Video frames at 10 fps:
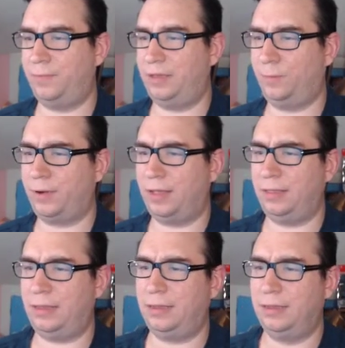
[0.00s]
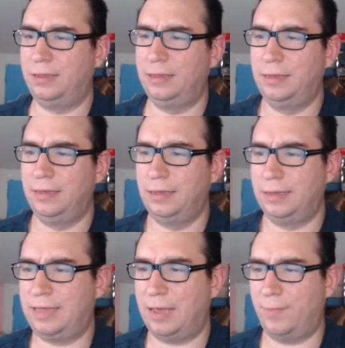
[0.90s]
he'll probably
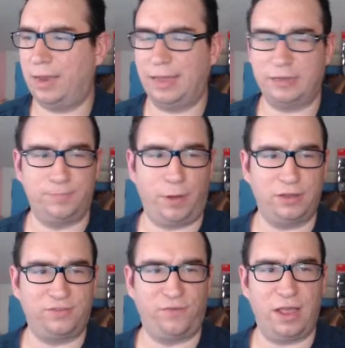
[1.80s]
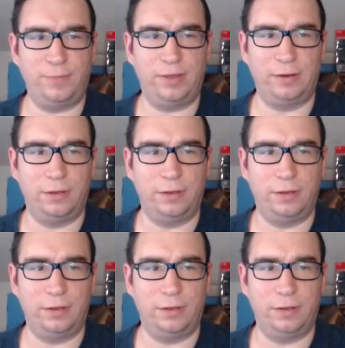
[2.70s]
get my next boss fragment,